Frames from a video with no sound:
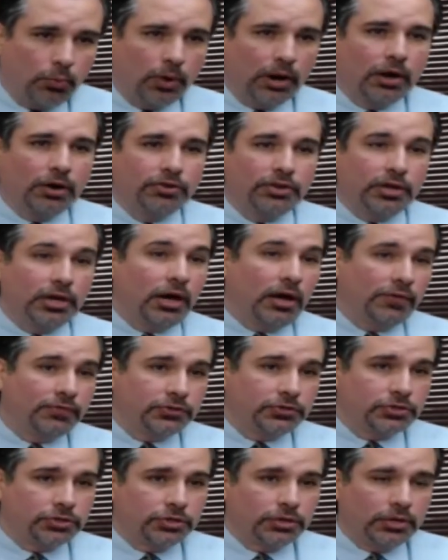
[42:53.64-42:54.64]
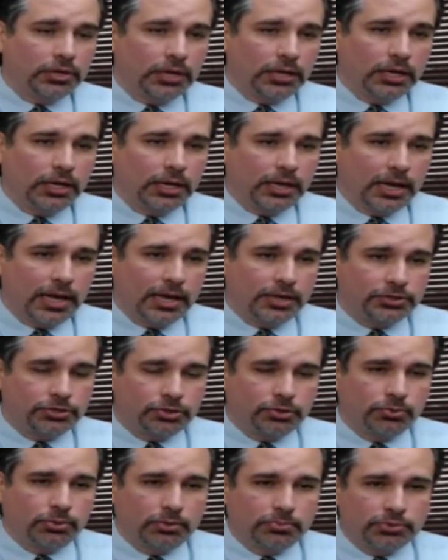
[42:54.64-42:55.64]
where the officer
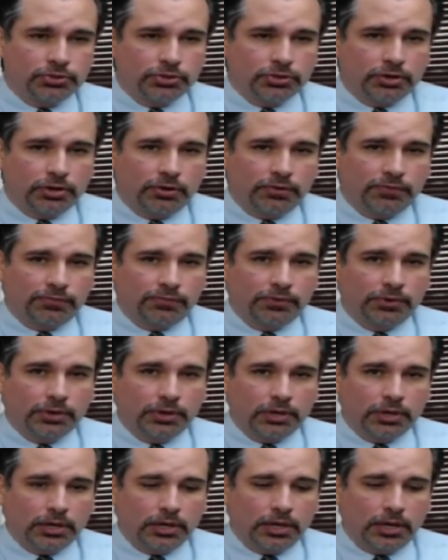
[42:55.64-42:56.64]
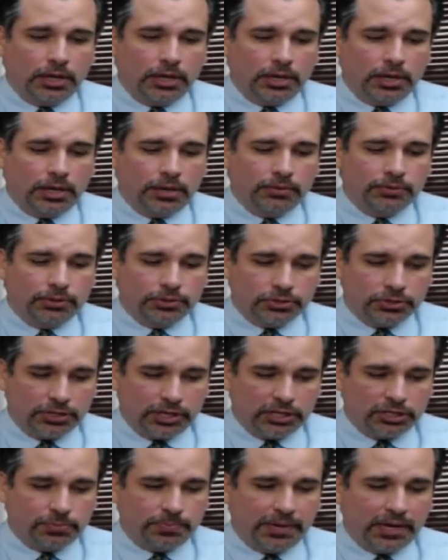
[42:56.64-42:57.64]
has to observe
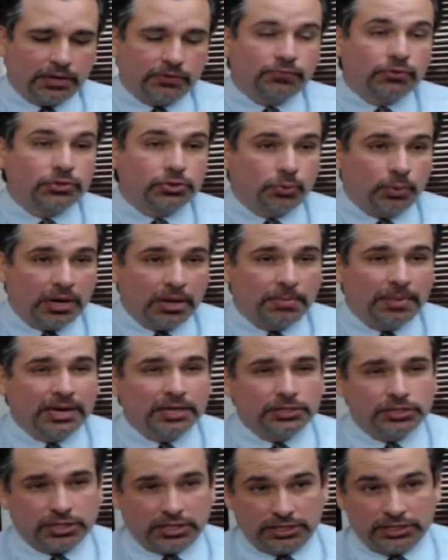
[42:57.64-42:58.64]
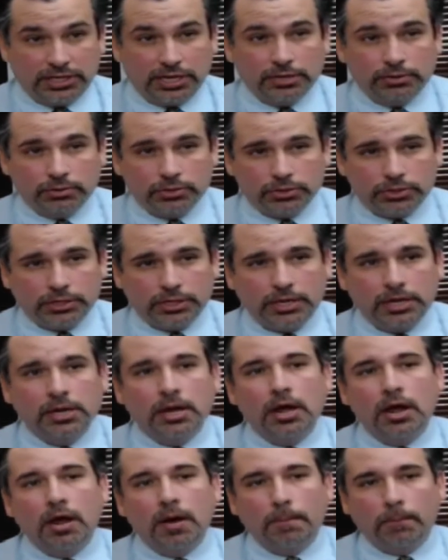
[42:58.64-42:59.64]
the suspect for 20 minutes
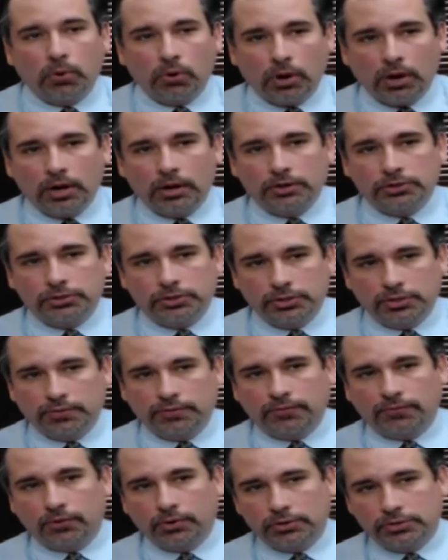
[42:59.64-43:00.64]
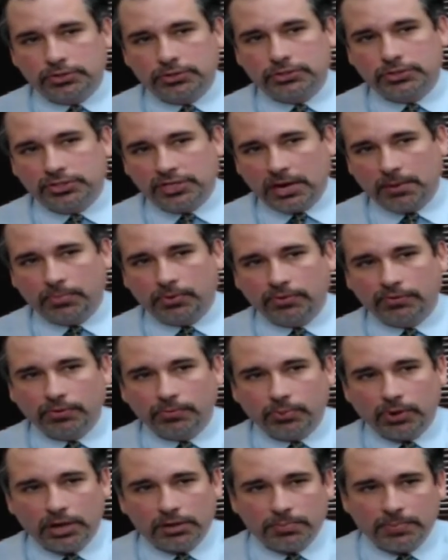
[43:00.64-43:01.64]
continuously prior to the first
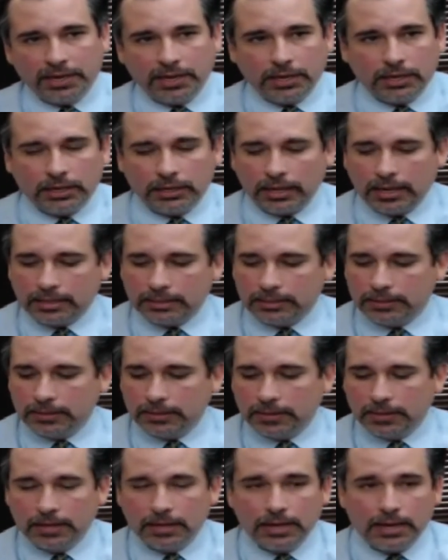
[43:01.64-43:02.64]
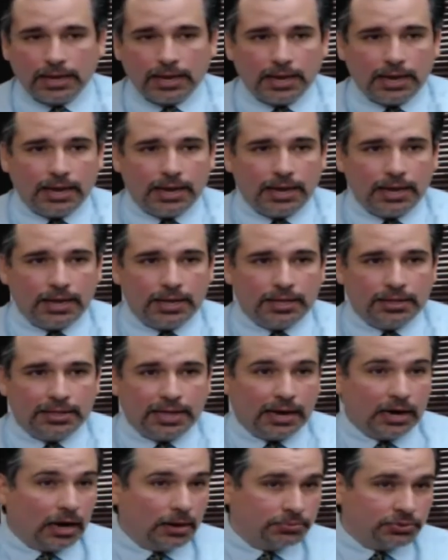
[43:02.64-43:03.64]
sample of the breath being collected?
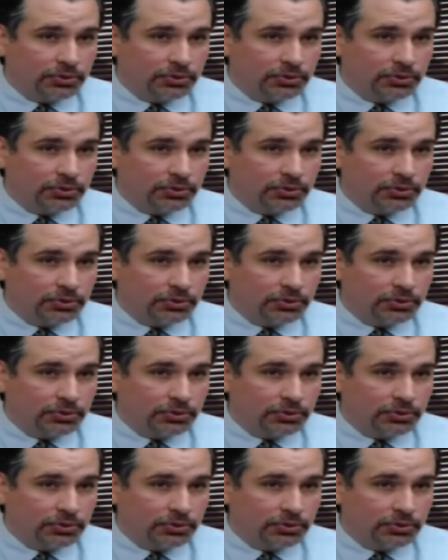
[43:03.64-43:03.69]
And that